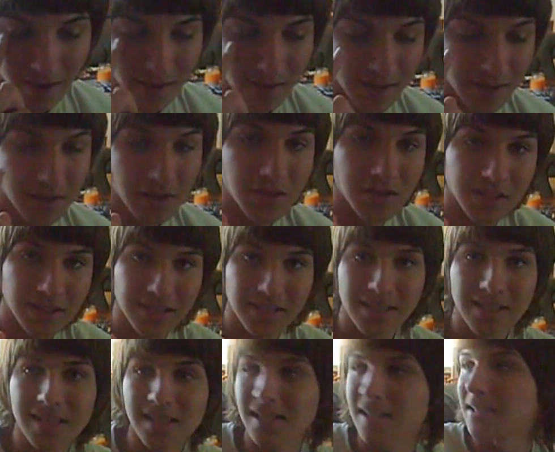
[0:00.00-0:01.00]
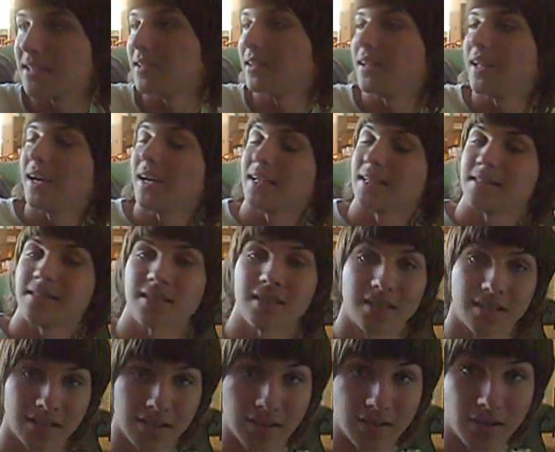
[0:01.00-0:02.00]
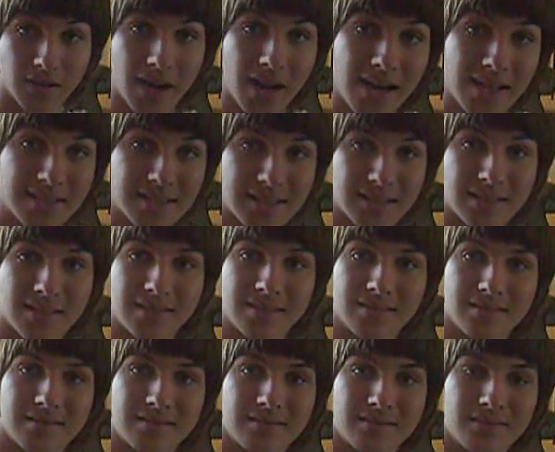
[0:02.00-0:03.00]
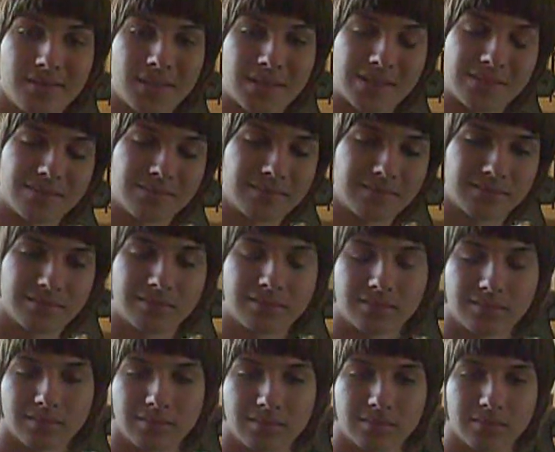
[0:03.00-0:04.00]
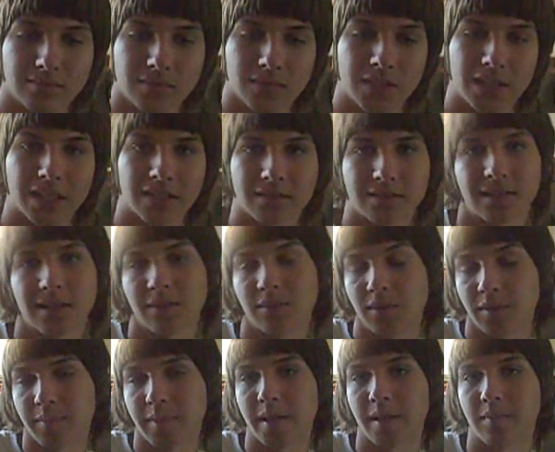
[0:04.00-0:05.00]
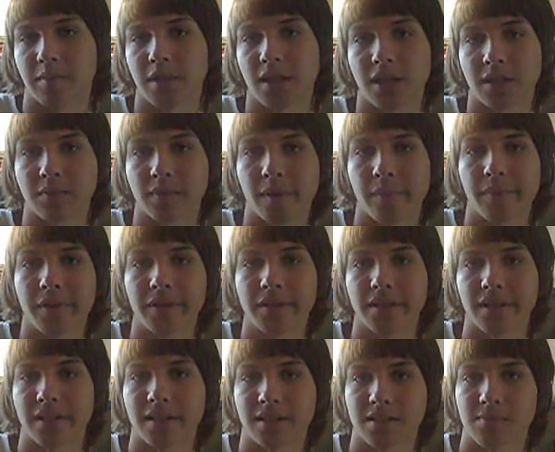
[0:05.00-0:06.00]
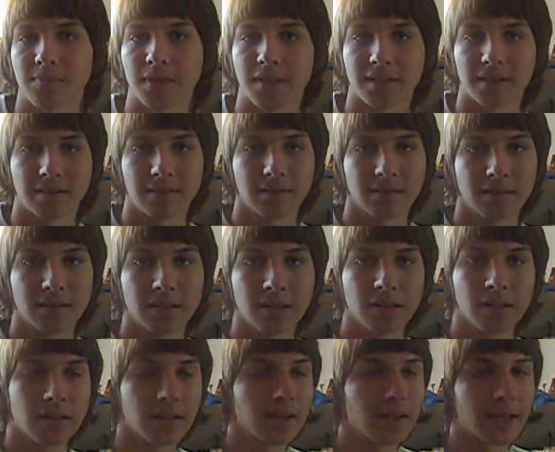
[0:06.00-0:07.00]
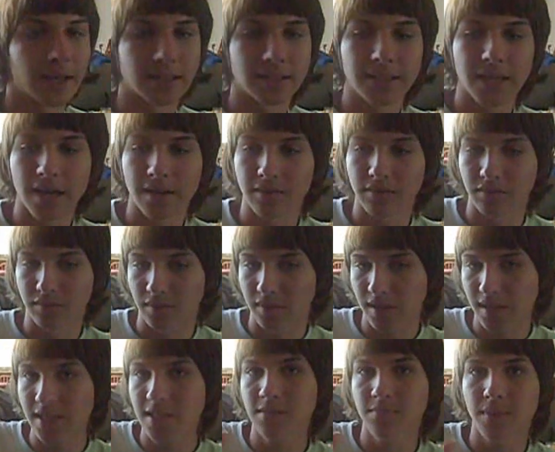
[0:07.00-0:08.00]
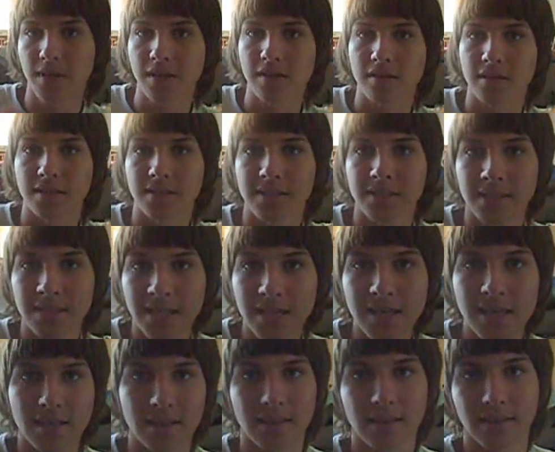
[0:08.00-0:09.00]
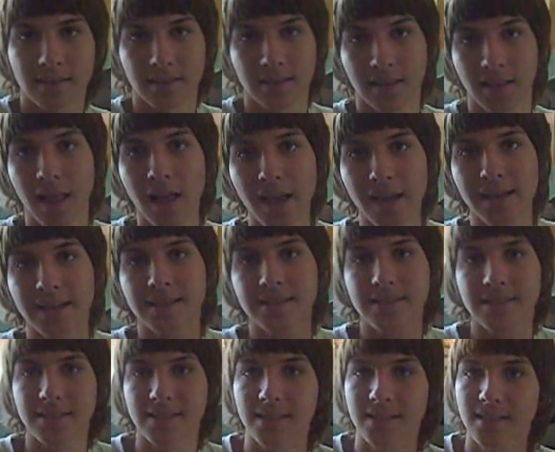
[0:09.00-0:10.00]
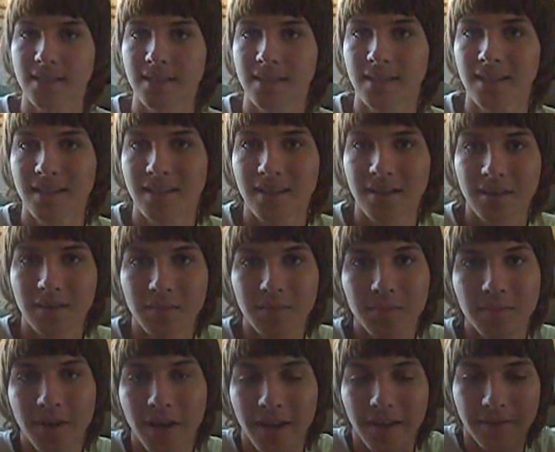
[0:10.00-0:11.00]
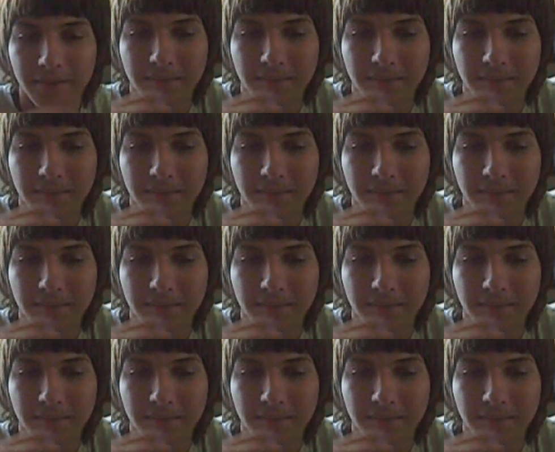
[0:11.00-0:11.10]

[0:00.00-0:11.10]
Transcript: you could see lights on the horizon, well, where they weren't being blocked by buildings, but like down East Bay, you could see lights, but